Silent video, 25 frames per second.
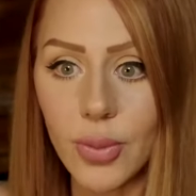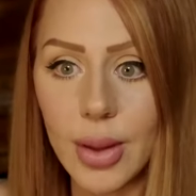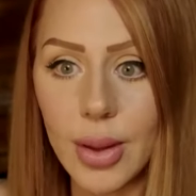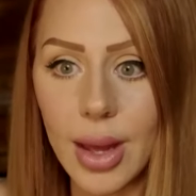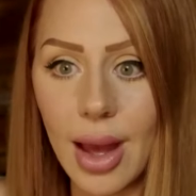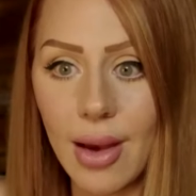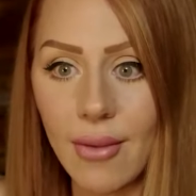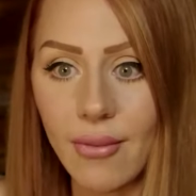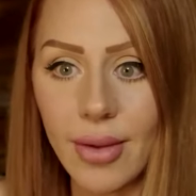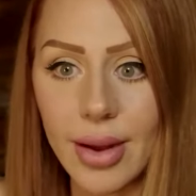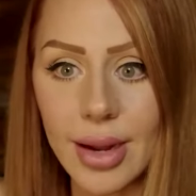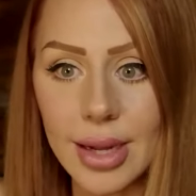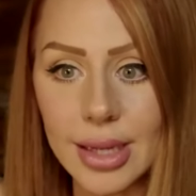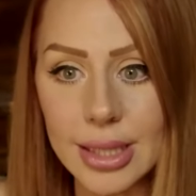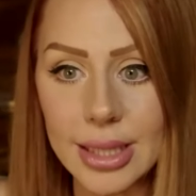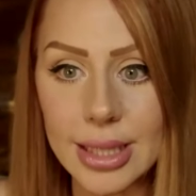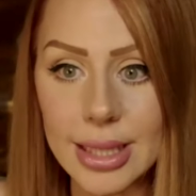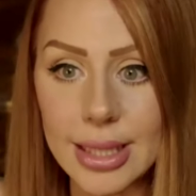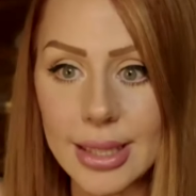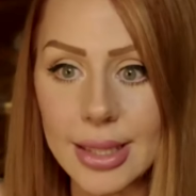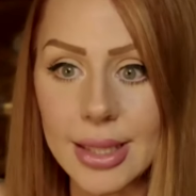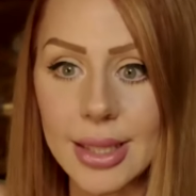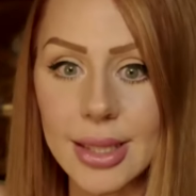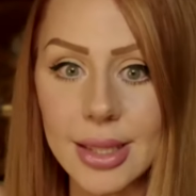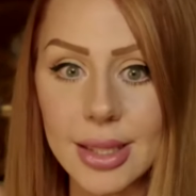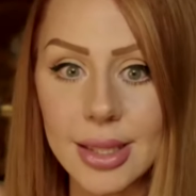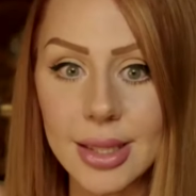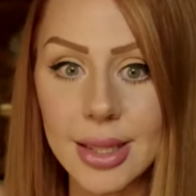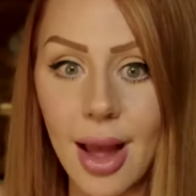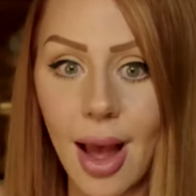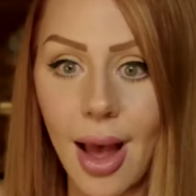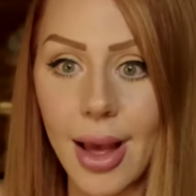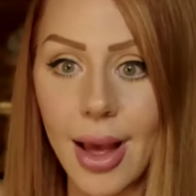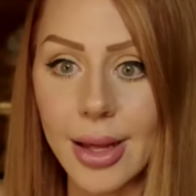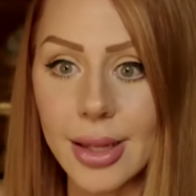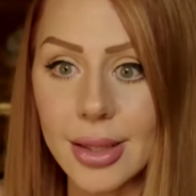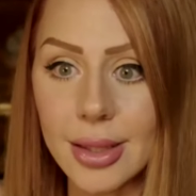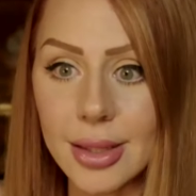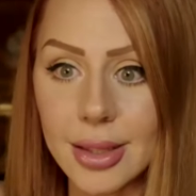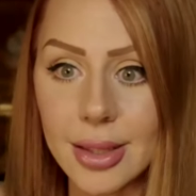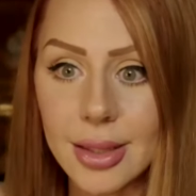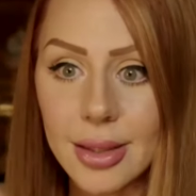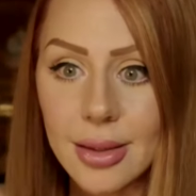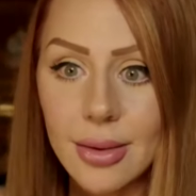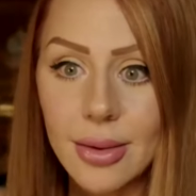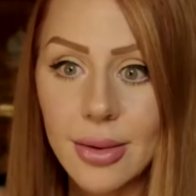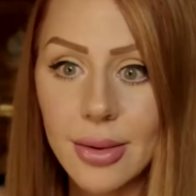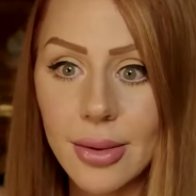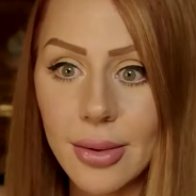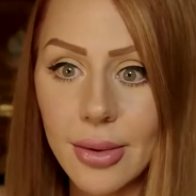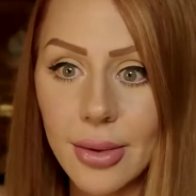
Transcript: Do we have like a decent size?